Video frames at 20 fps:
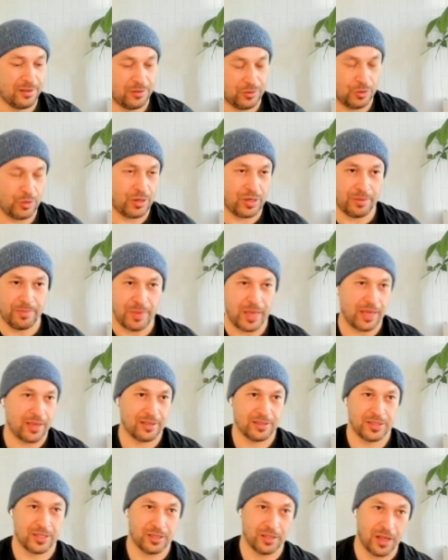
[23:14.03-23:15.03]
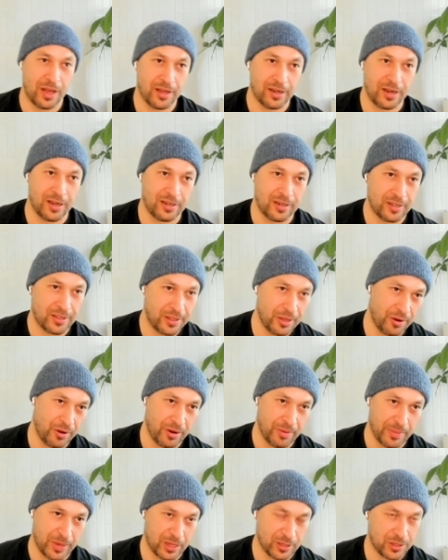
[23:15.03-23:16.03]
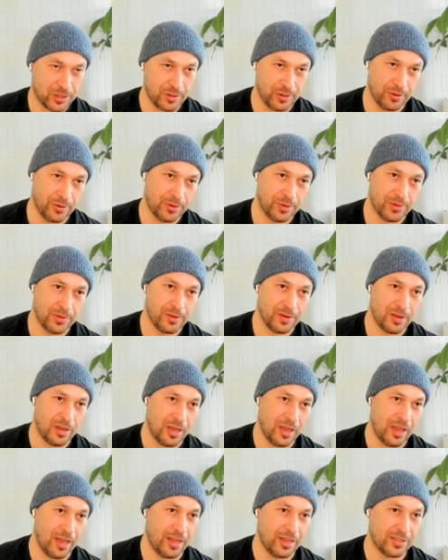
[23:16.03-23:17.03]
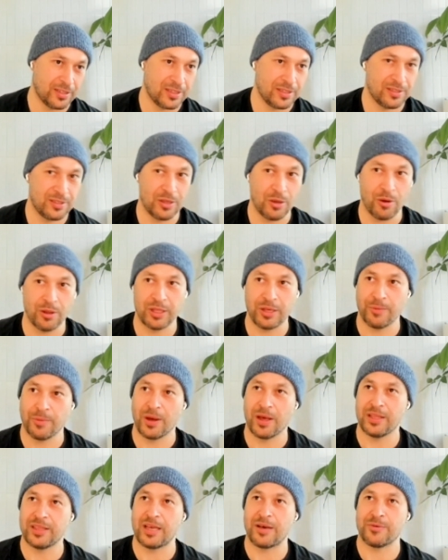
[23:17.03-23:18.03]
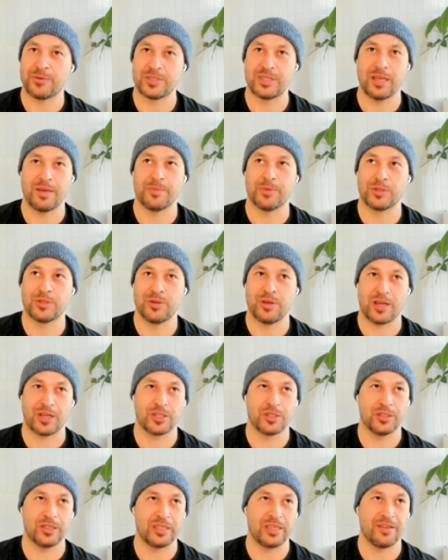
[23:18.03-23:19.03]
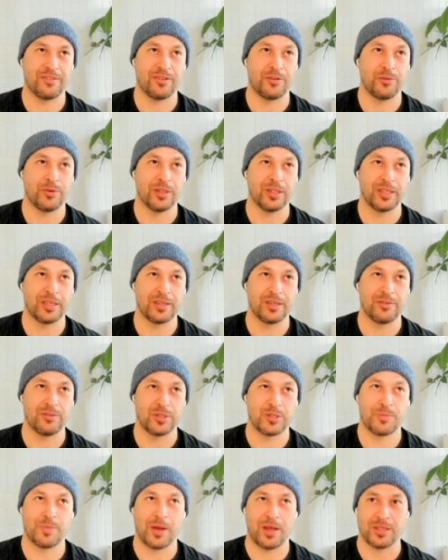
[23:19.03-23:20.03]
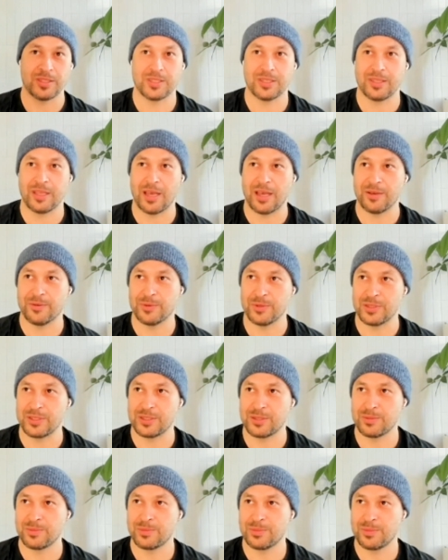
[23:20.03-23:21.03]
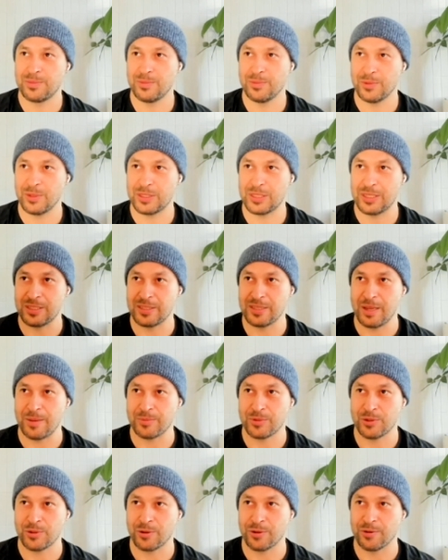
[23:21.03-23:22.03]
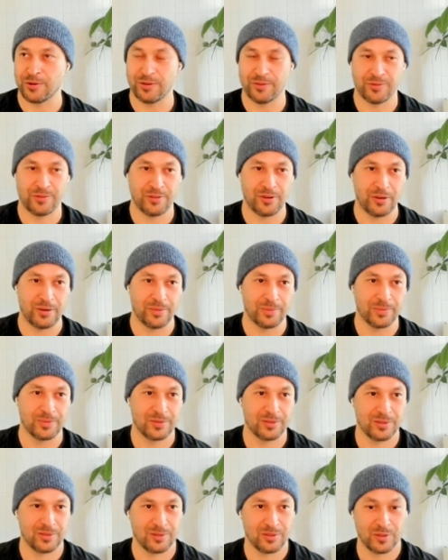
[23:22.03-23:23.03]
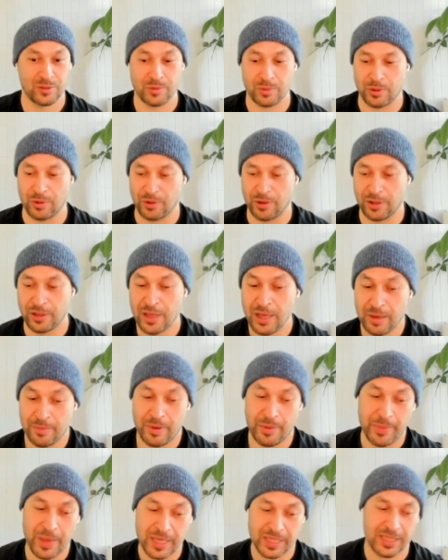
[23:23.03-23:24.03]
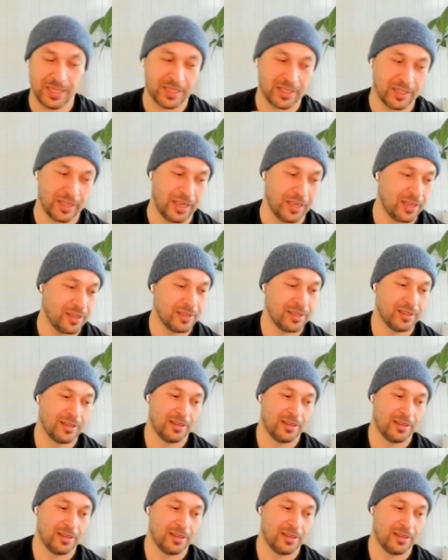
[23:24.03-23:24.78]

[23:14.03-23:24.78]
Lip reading: you can make Solana and Ethereum L2. And the only one that was able to actually give a really good response to that was, what's his name, Torgal from Scroll. But basically,